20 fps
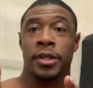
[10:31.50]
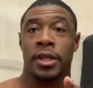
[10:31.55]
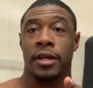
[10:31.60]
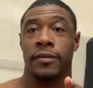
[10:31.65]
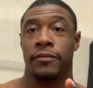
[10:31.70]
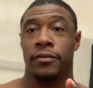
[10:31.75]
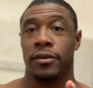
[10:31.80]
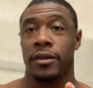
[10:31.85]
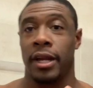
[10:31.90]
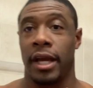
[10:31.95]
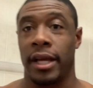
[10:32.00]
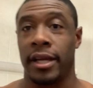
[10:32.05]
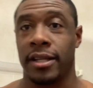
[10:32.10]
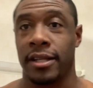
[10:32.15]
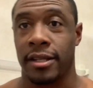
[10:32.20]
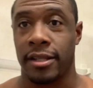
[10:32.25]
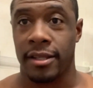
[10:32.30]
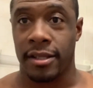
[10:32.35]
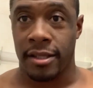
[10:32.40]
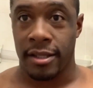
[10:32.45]
If you like
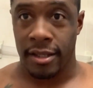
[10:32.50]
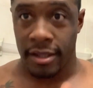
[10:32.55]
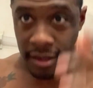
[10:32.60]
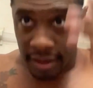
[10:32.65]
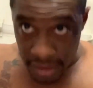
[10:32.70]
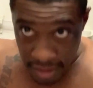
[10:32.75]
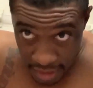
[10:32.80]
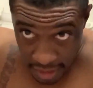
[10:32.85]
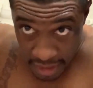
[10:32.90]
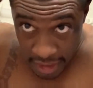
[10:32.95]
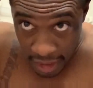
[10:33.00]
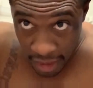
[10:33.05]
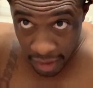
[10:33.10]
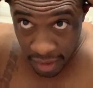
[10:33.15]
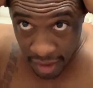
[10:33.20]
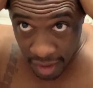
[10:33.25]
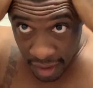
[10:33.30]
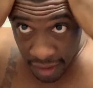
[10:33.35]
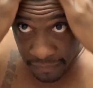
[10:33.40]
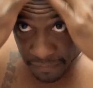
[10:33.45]
this
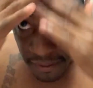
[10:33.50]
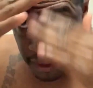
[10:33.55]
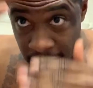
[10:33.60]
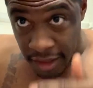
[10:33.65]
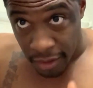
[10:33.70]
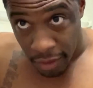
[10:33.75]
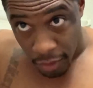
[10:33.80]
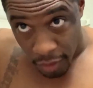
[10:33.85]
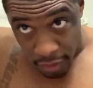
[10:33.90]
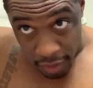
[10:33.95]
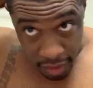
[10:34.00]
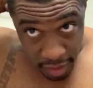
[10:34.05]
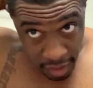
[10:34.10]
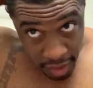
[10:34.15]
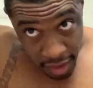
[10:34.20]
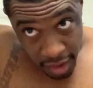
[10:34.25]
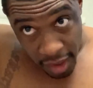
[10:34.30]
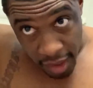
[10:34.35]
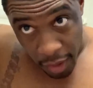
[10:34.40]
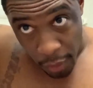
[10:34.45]
haircut video,
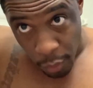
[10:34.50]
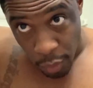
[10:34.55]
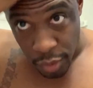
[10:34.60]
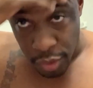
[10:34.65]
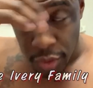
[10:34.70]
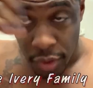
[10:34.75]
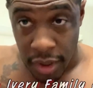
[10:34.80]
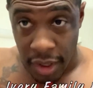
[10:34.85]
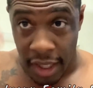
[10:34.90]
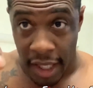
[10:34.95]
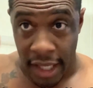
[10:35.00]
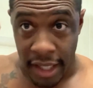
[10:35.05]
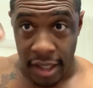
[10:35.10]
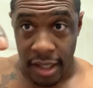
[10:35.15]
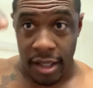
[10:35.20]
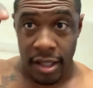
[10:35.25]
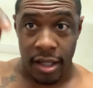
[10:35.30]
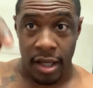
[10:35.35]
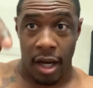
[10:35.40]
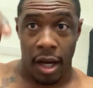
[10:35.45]
I want you to like,
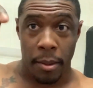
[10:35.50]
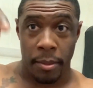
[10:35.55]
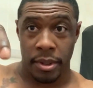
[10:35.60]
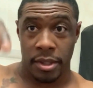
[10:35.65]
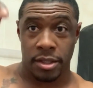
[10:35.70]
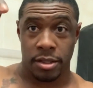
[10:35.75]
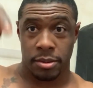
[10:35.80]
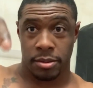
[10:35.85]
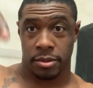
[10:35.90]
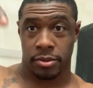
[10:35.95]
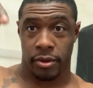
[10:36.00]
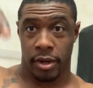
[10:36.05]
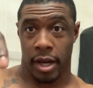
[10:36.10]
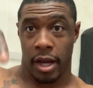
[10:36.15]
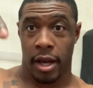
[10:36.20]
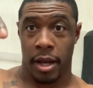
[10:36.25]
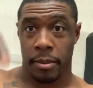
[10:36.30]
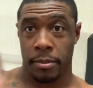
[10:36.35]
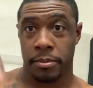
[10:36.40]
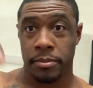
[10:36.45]
comment, and
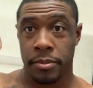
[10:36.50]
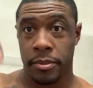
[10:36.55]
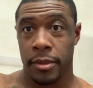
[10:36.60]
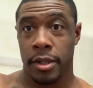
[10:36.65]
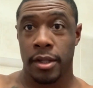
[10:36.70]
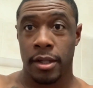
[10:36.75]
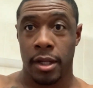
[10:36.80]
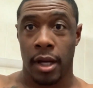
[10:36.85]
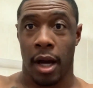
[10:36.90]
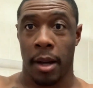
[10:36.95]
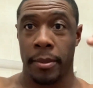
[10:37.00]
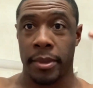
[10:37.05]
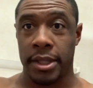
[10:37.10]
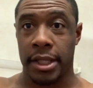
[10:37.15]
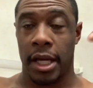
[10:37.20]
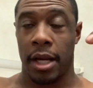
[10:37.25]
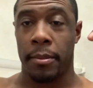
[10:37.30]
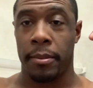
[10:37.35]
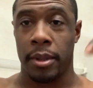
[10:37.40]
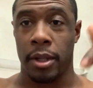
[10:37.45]
subscribe. Comment
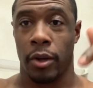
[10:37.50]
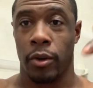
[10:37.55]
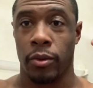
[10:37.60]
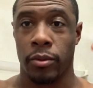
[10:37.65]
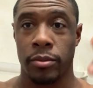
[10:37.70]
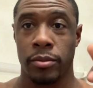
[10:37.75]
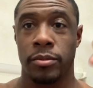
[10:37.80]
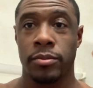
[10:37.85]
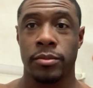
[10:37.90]
down below.